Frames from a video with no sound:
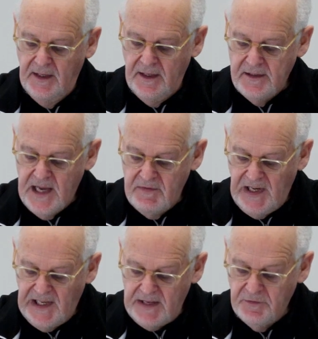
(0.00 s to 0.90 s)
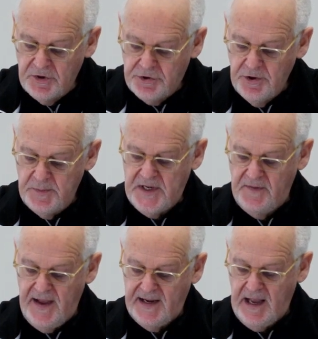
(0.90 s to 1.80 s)
And David led the troops
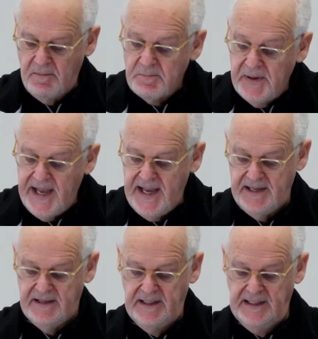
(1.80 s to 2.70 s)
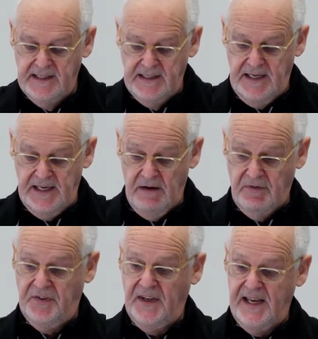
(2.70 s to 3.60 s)
in their campaign. In
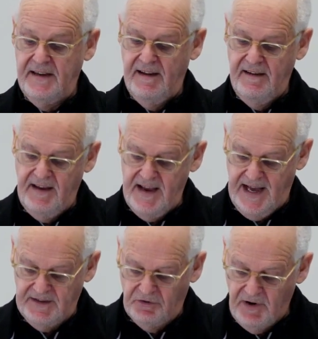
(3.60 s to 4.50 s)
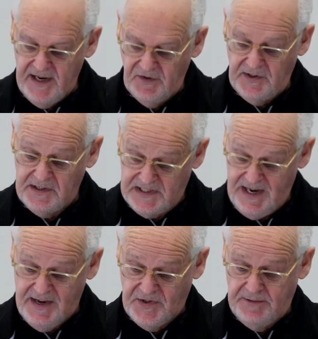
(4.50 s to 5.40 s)
everything he did, he had great
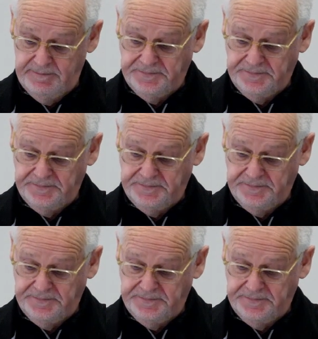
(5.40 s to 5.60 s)
success